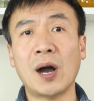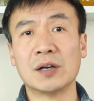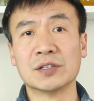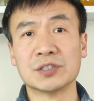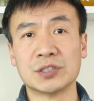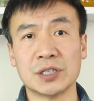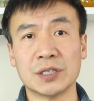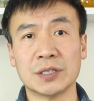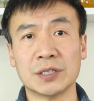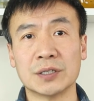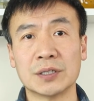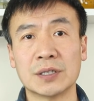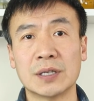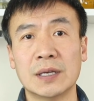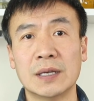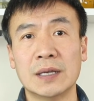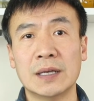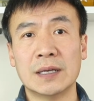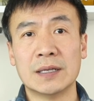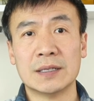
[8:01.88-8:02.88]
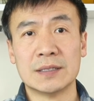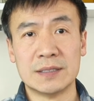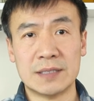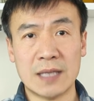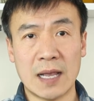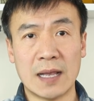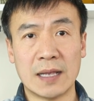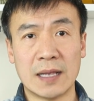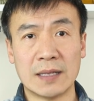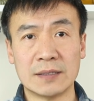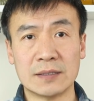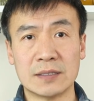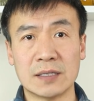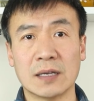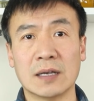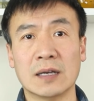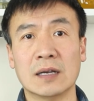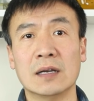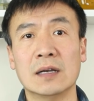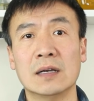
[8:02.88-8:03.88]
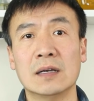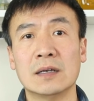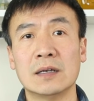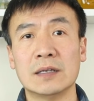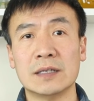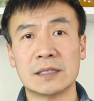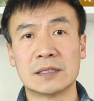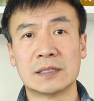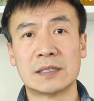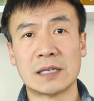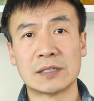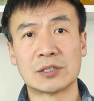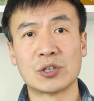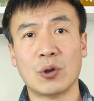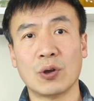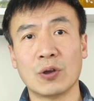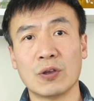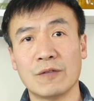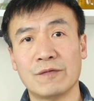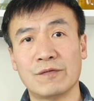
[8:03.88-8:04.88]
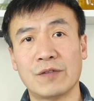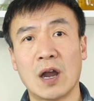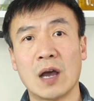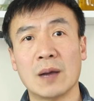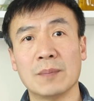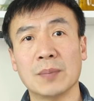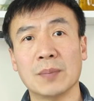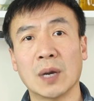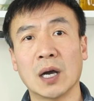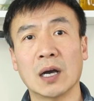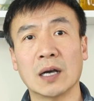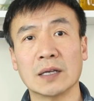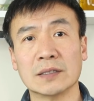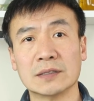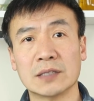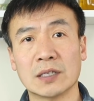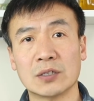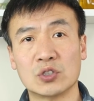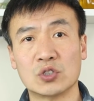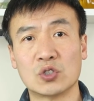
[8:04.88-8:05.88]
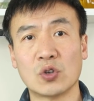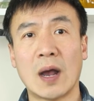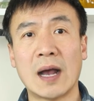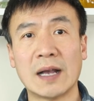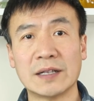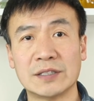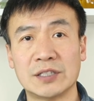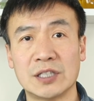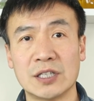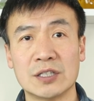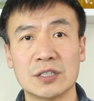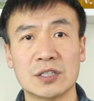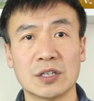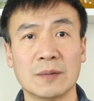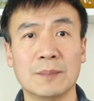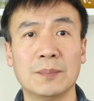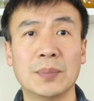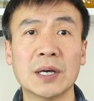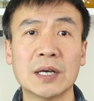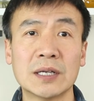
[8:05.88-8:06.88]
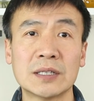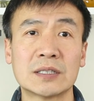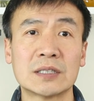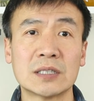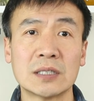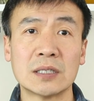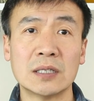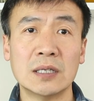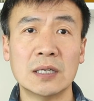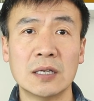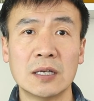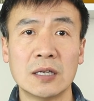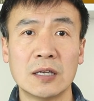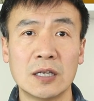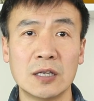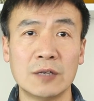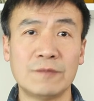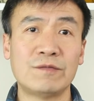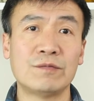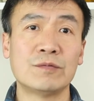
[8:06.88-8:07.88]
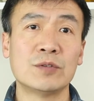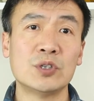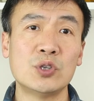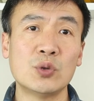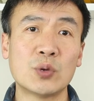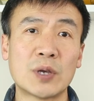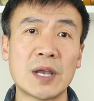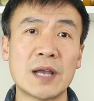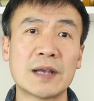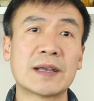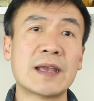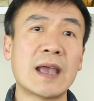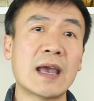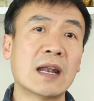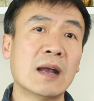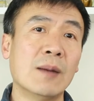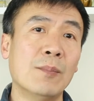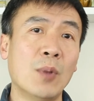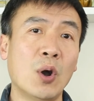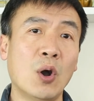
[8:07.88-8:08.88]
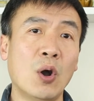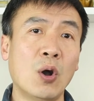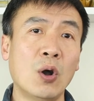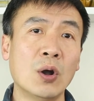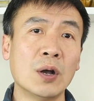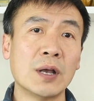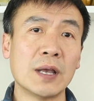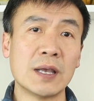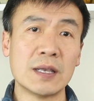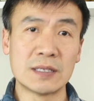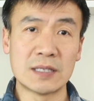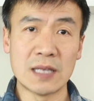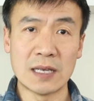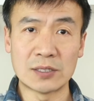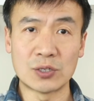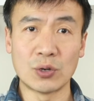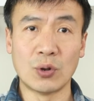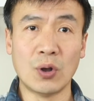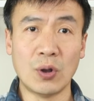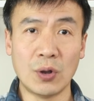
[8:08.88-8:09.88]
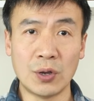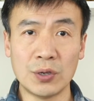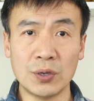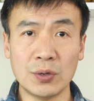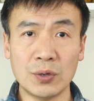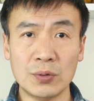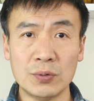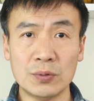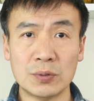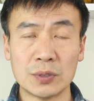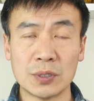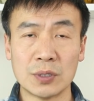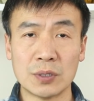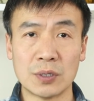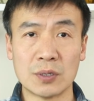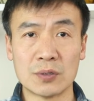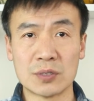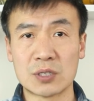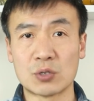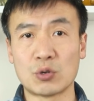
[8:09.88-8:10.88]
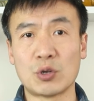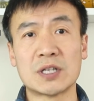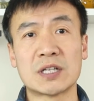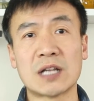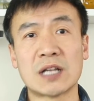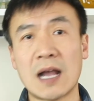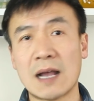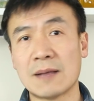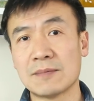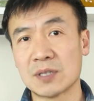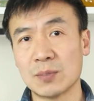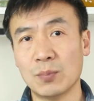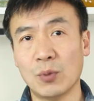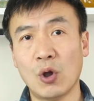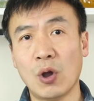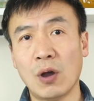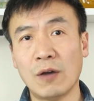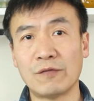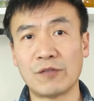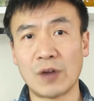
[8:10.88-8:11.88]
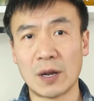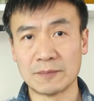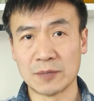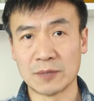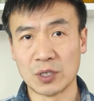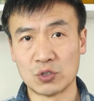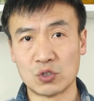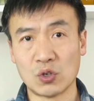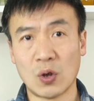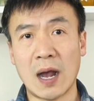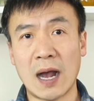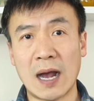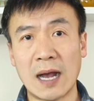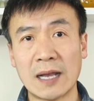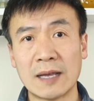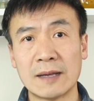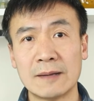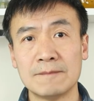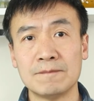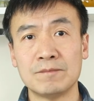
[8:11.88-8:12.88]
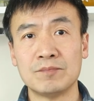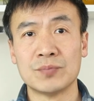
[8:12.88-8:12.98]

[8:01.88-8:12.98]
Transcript: pungent than the essential oil from uh, the dry ginger. But if you can get a more essential oil, you know, three times more from the dry